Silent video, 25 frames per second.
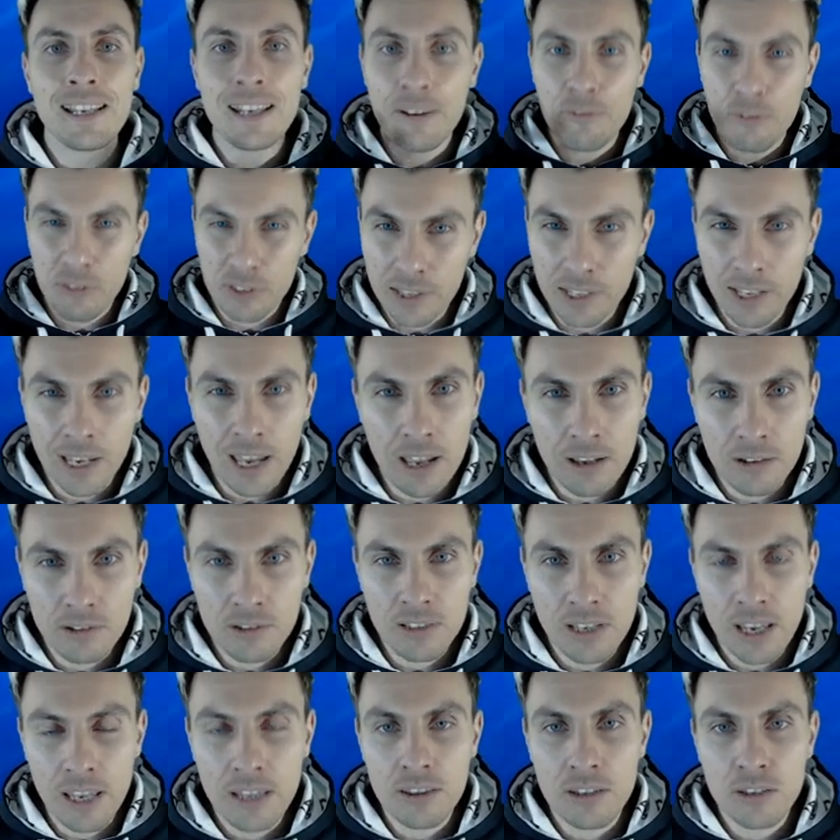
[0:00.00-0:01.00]
everything else
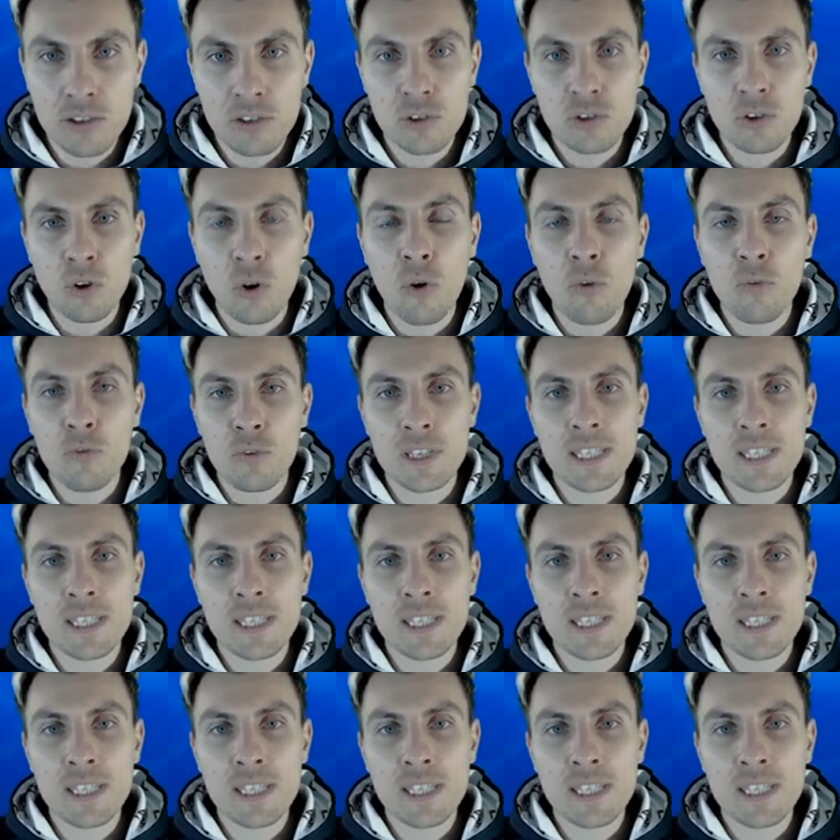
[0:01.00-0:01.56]
in the store for